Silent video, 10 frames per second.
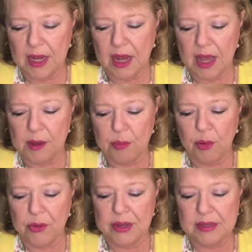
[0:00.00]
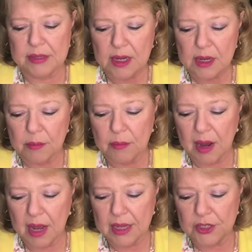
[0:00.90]
I appoint
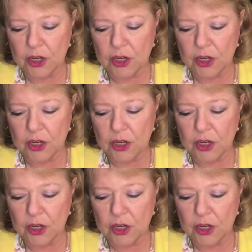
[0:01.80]
my